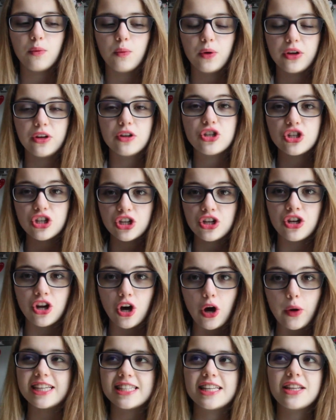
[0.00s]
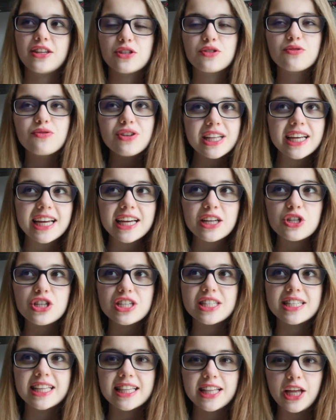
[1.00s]
What you should know is that this really
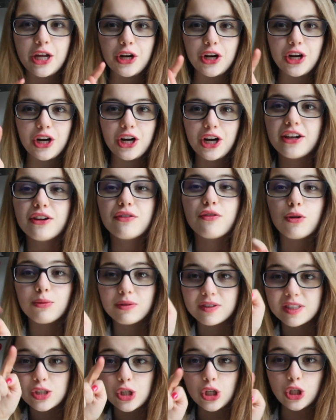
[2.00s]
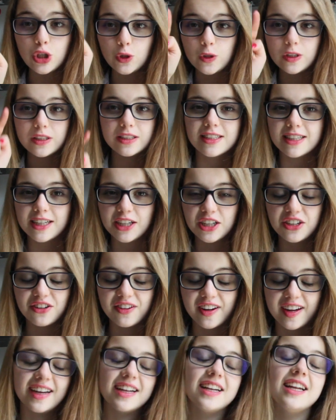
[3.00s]
interesting letter in the form of a circle in
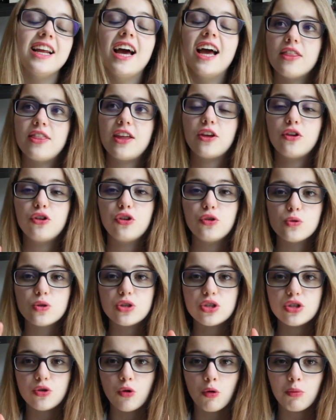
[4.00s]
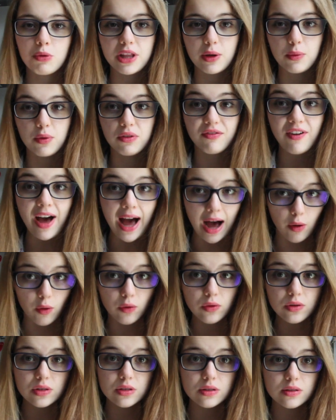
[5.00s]
Korean that you use normally with
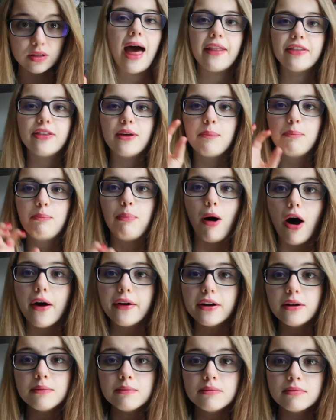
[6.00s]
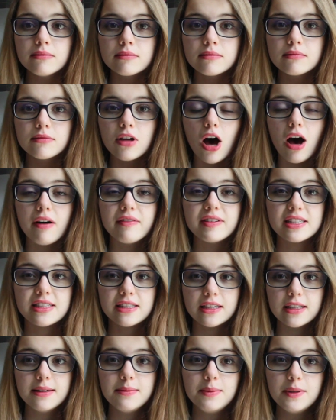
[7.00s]
vowels, at the bottom of a
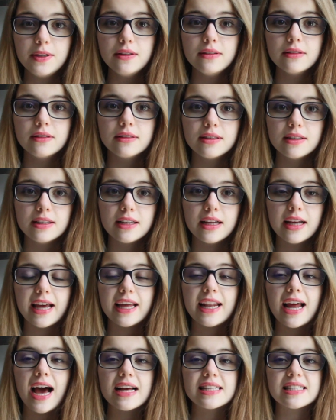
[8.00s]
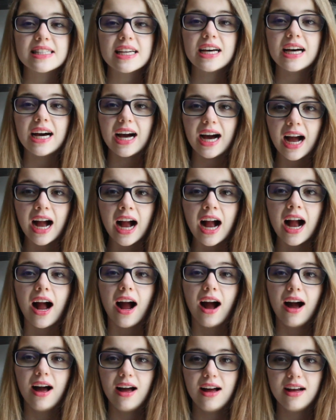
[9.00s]
syllable, it has a
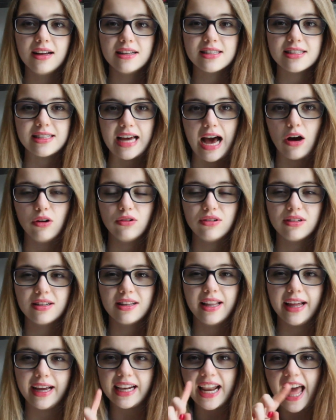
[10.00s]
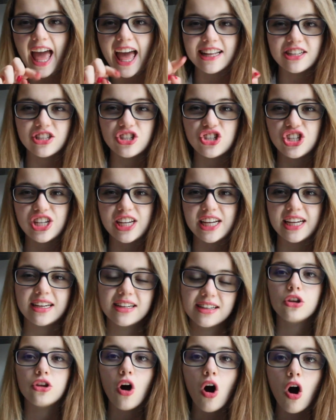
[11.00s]
ng sound, like an ng.
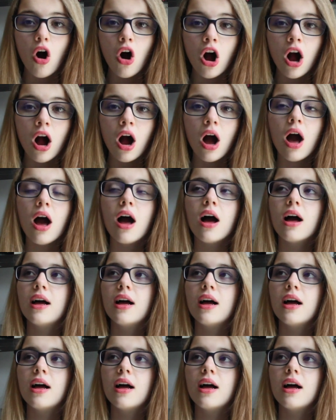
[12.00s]
Yong,